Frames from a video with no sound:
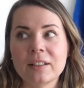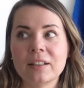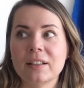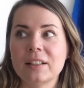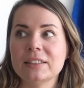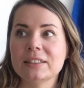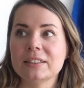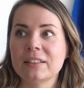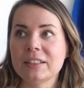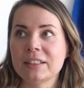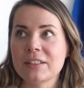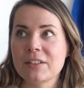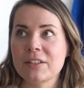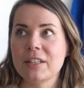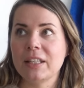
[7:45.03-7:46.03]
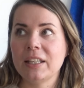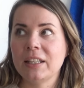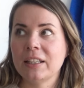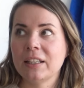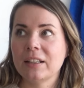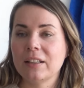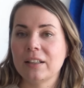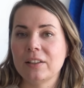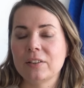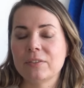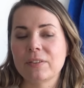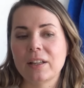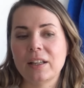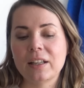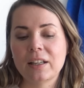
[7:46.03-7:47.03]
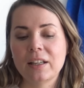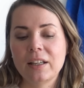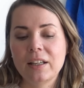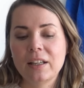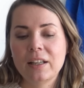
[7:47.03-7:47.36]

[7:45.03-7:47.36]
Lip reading: I started to think kind of like,